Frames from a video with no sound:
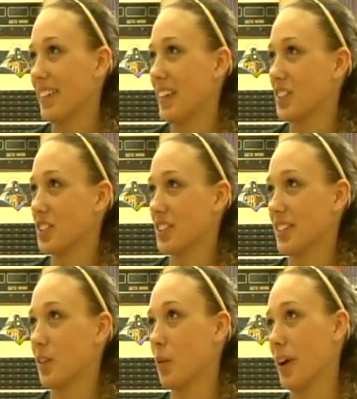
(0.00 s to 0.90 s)
It's just
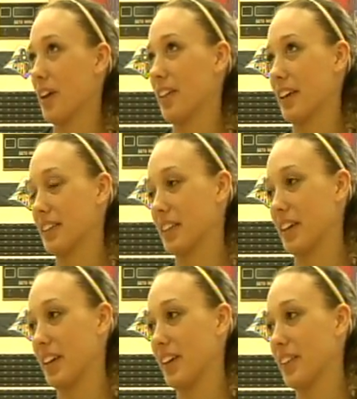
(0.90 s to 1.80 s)
the way, like,
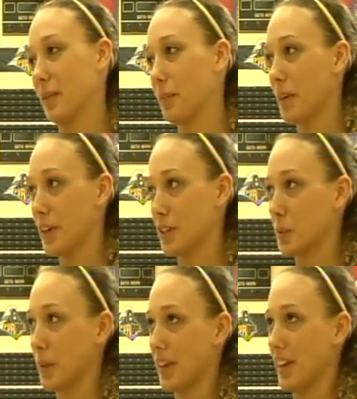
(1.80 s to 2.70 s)
the hitters
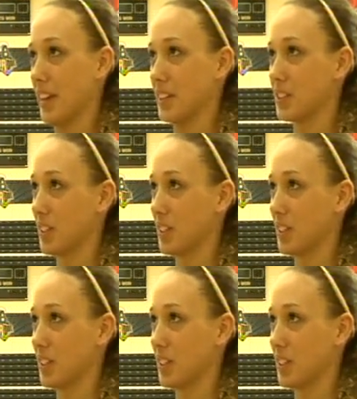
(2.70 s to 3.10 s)
play and